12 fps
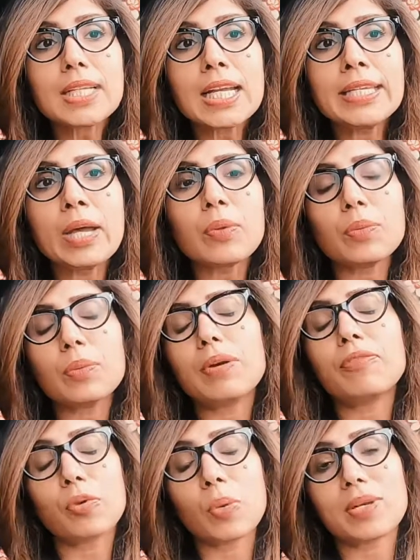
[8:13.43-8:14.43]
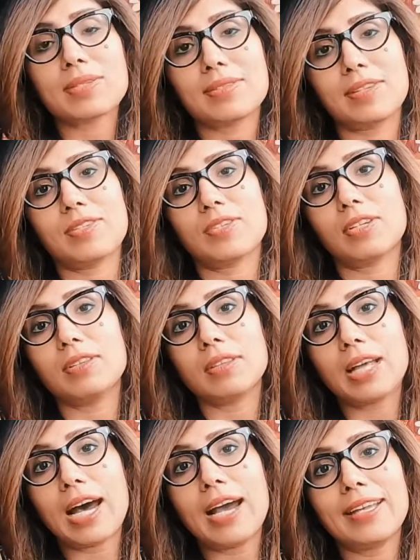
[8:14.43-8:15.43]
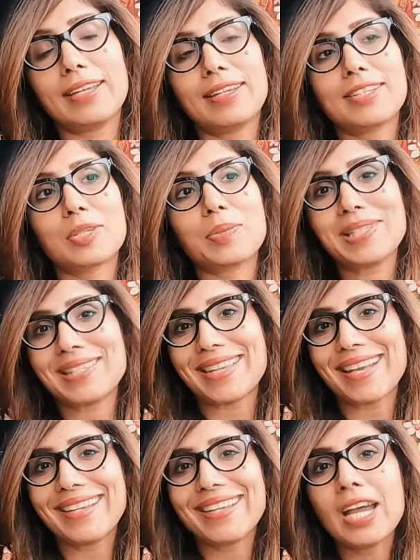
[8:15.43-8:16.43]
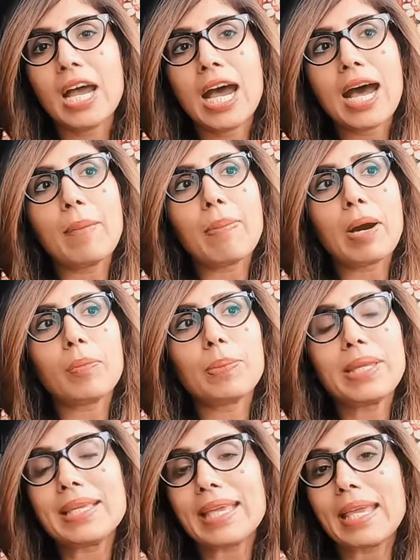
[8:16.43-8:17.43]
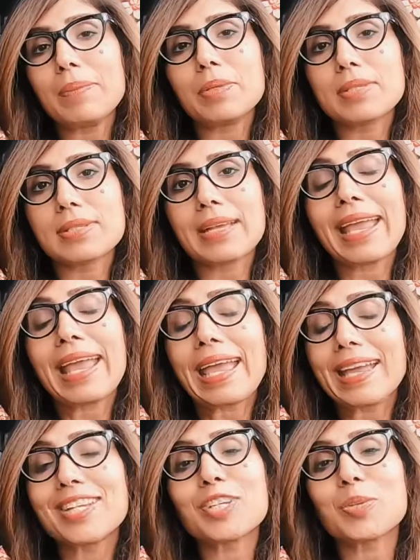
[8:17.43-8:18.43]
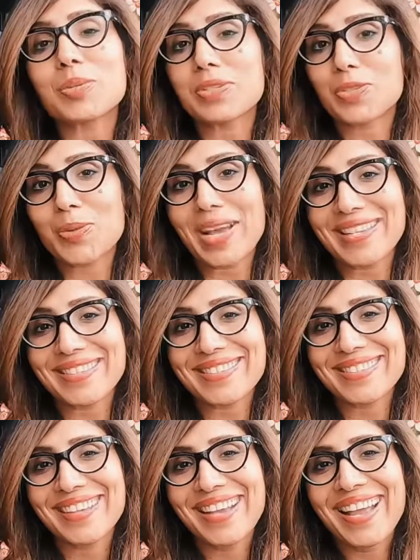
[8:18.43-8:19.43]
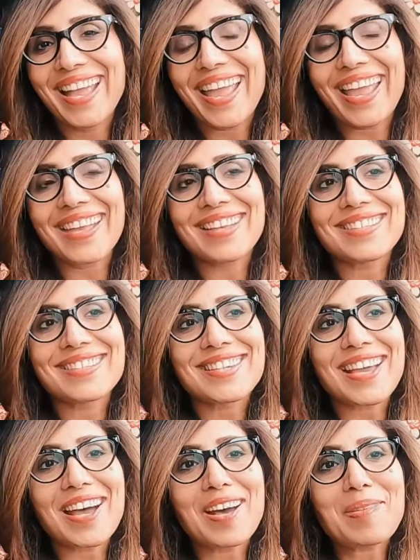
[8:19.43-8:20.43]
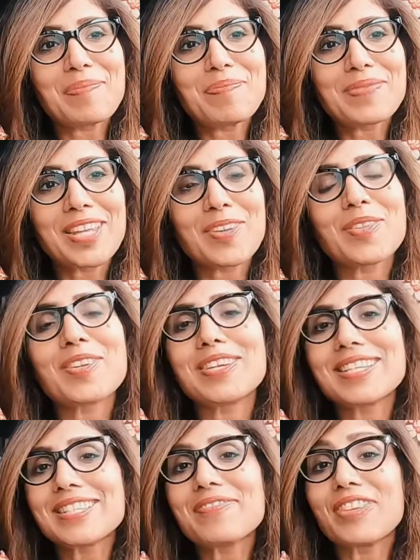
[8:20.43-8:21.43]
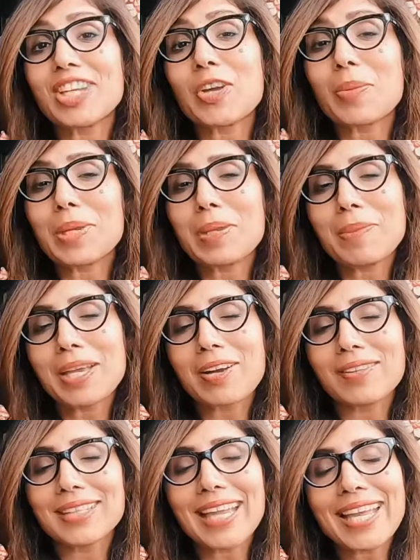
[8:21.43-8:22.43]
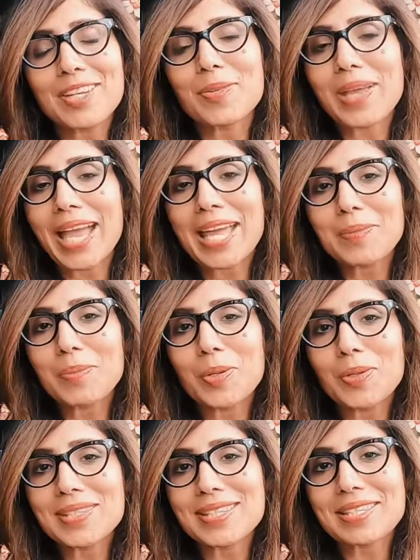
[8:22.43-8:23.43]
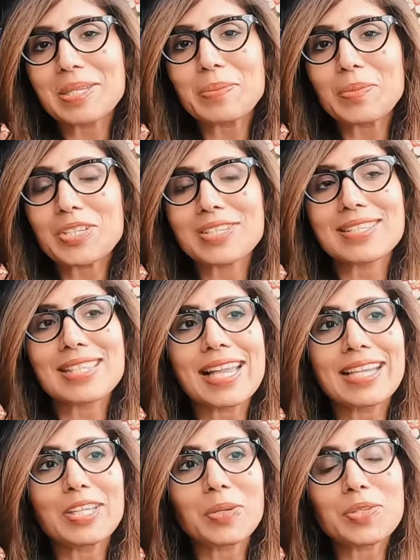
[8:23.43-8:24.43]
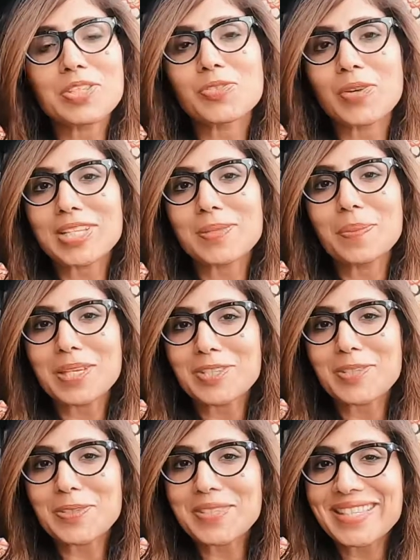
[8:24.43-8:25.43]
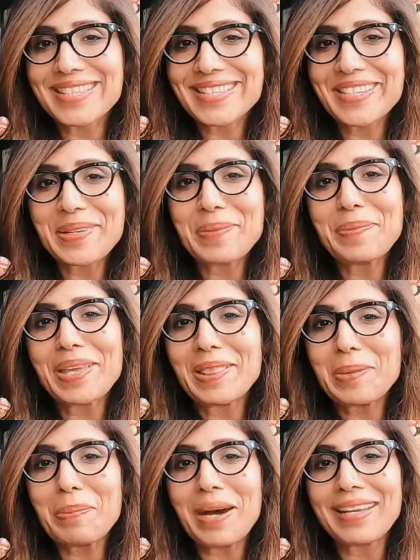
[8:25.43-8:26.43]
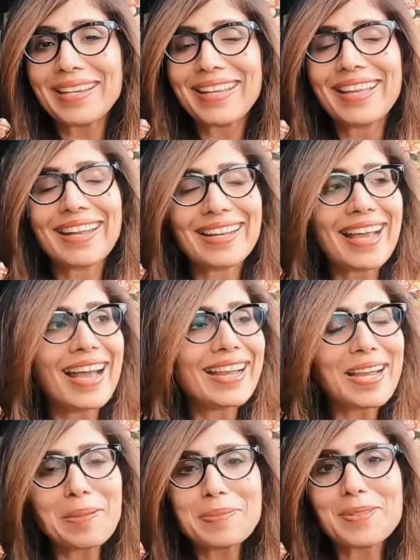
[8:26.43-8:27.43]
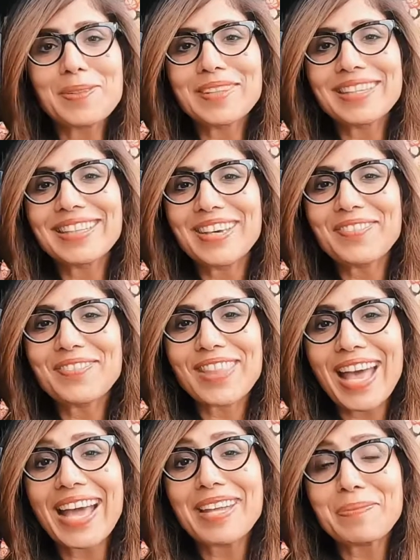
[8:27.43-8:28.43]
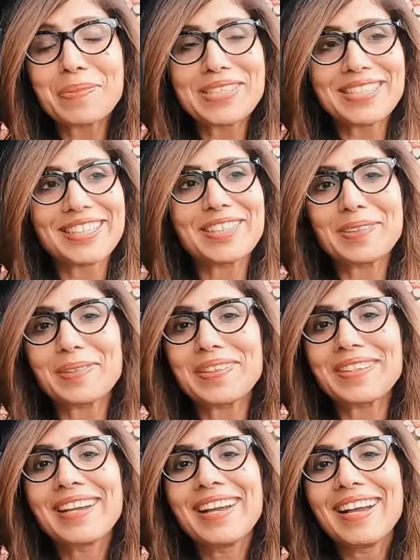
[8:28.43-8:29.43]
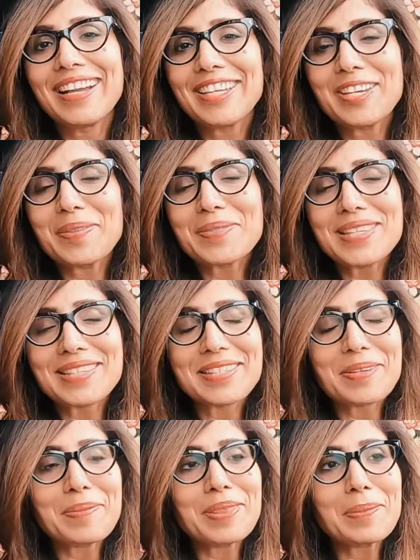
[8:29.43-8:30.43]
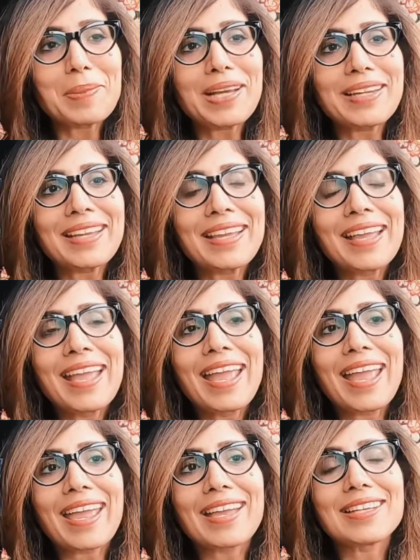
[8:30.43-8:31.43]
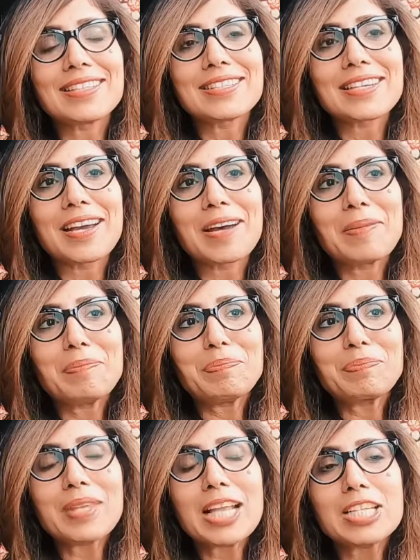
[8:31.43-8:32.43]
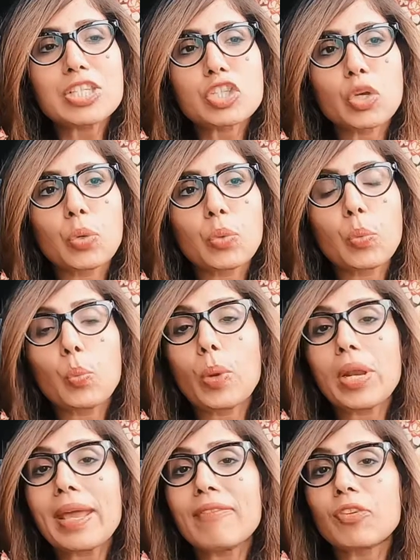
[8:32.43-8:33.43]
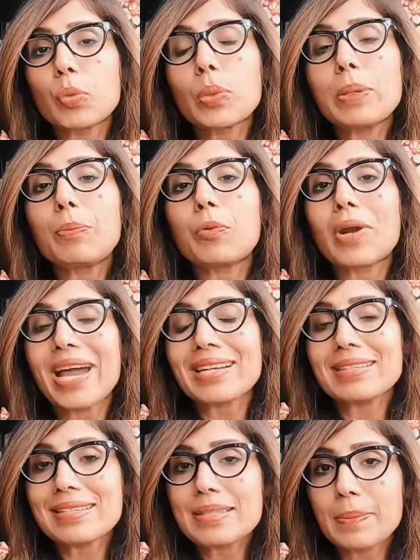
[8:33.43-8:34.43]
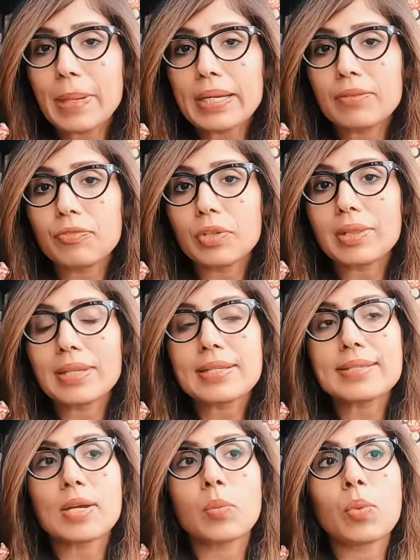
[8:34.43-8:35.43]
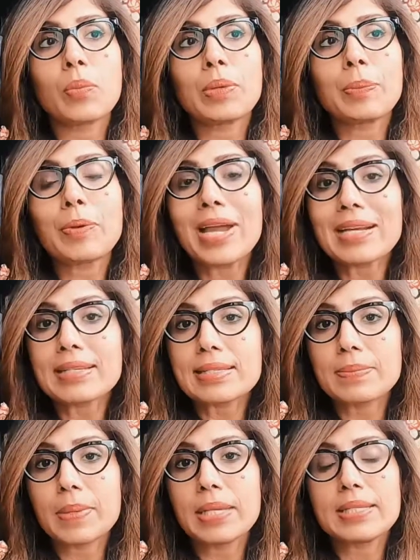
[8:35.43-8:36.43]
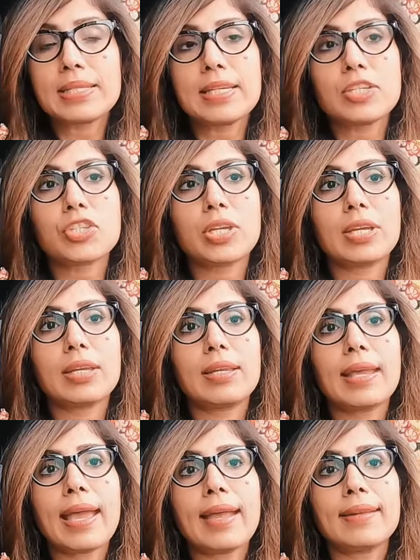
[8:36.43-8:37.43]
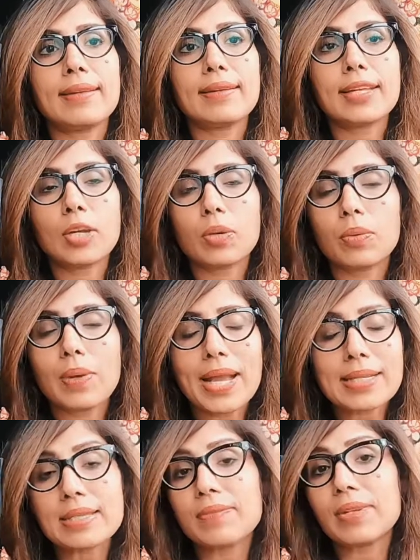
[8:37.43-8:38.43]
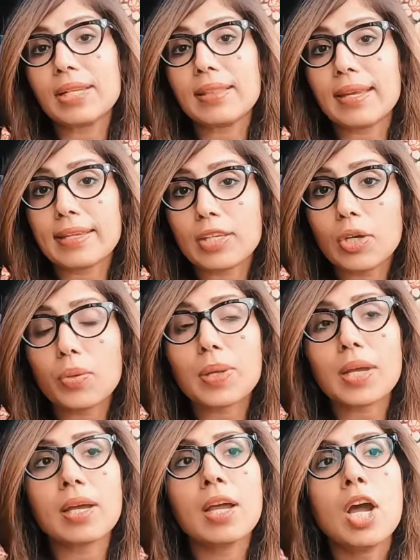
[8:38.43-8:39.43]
Now, of course, there's a lot to be said about being able to handle stress. And you know, there is a video I'm going to make on the endocannabinoid system, which is like your stress buster system in the body, and I absolutely love that particular, you know, system in the body. And so whenever we practice mindfulness, or when we practice meditation and, you know, activity like yoga,